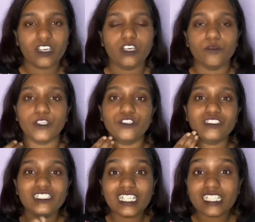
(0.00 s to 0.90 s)
when you
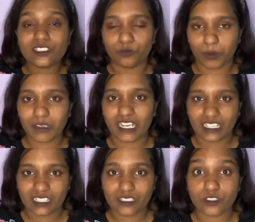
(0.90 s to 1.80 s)
teach women and
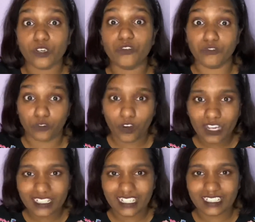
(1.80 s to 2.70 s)
girls to avoid
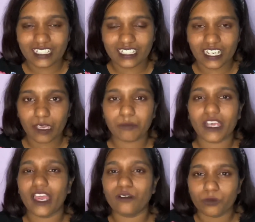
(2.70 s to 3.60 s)
getting raped,
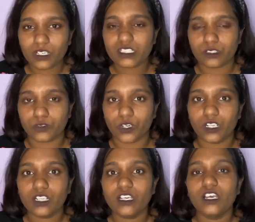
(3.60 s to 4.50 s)
and worst of all,
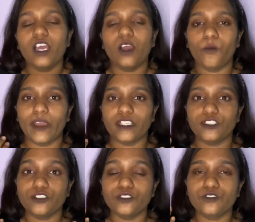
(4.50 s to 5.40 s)
when
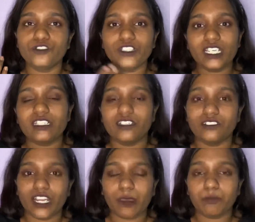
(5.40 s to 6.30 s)
you treat
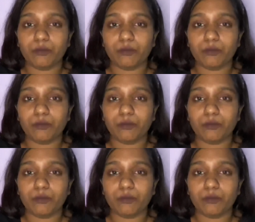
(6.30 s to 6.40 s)
rape